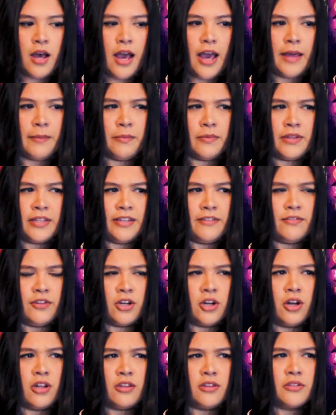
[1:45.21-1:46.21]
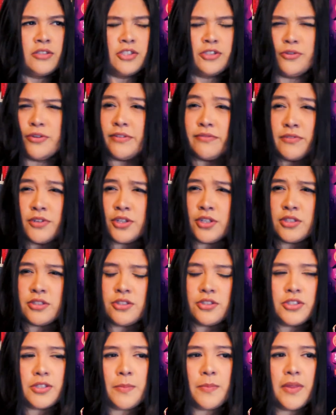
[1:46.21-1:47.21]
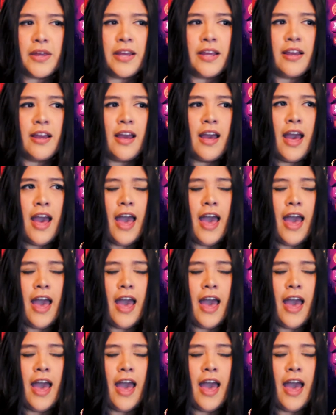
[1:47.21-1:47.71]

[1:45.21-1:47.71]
I believe they're called Scrivenists or something,